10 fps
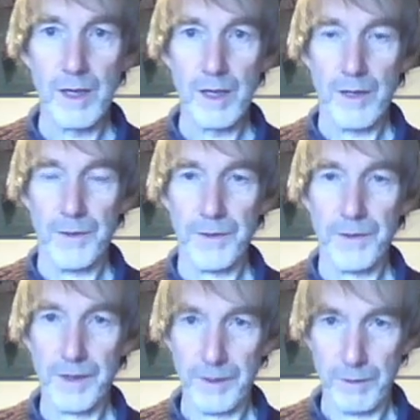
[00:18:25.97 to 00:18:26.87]

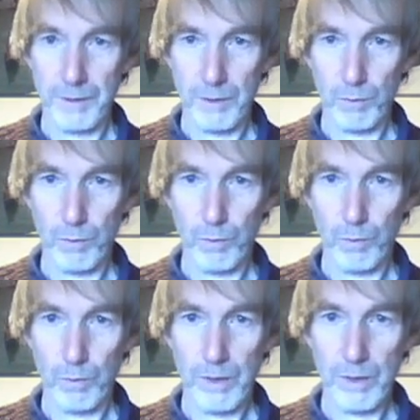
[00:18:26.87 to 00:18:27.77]
So
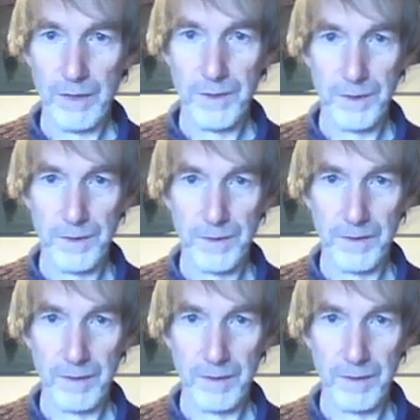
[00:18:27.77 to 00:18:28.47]
let's just